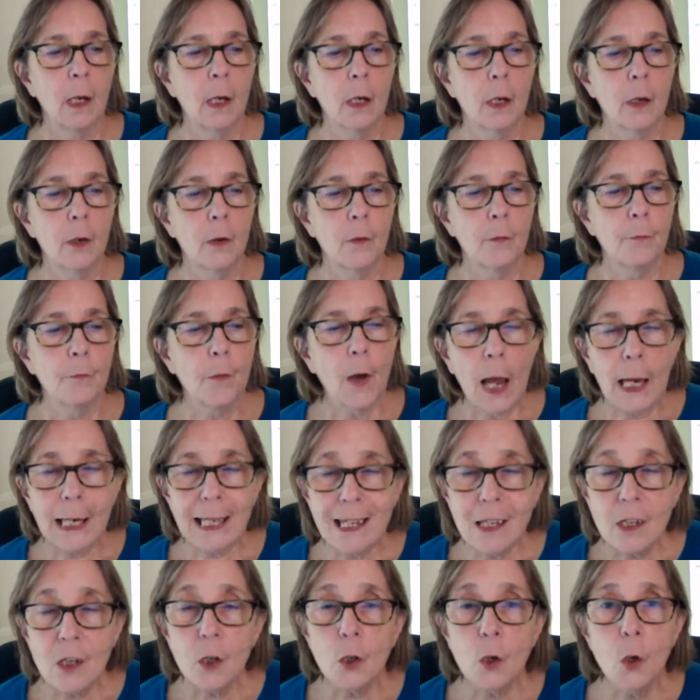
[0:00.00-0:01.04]
find
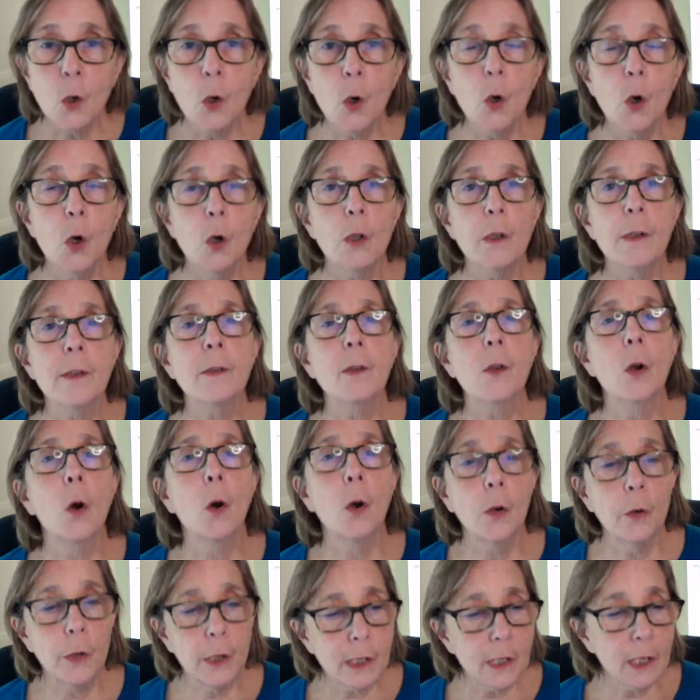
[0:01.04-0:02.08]
a course
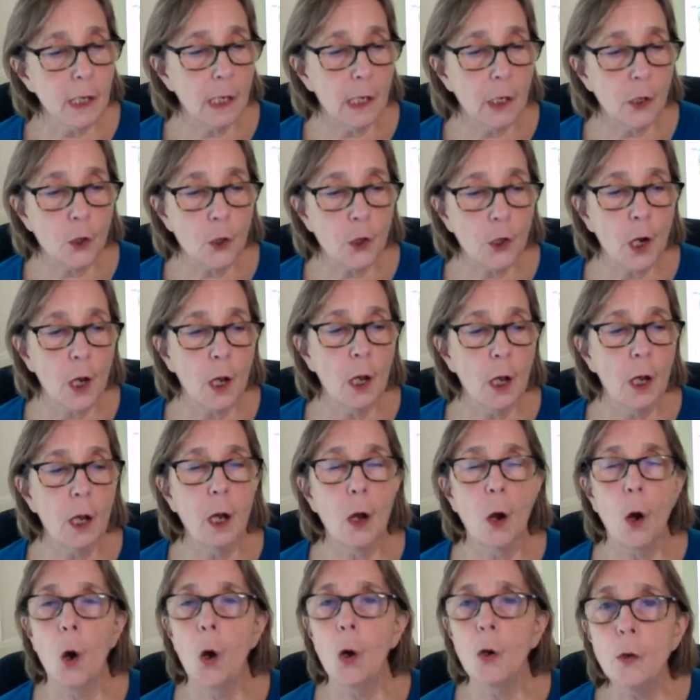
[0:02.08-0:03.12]
or a teacher
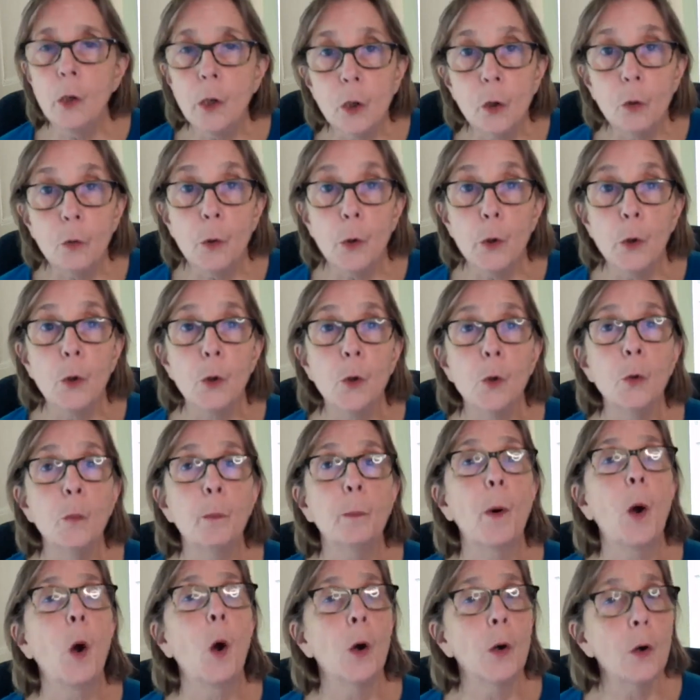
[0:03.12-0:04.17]
or a group
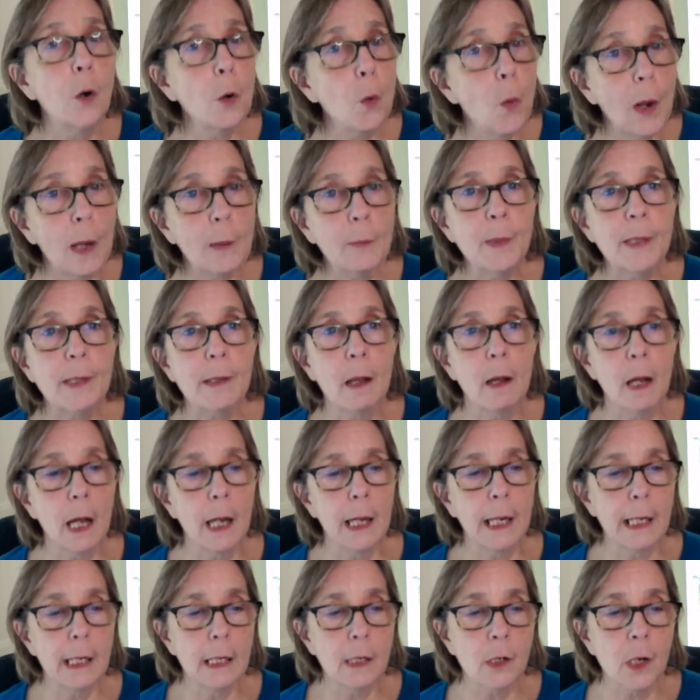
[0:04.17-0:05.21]
or a
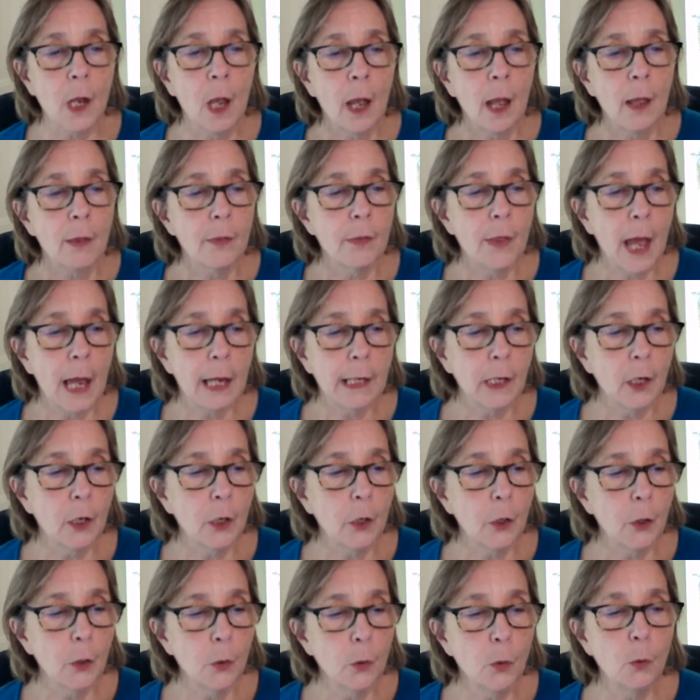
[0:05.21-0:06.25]
website that
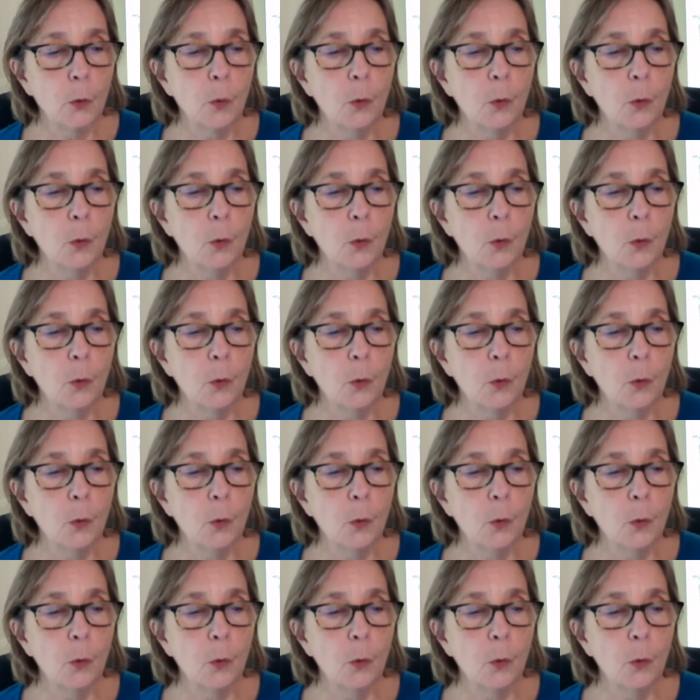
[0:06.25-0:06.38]
you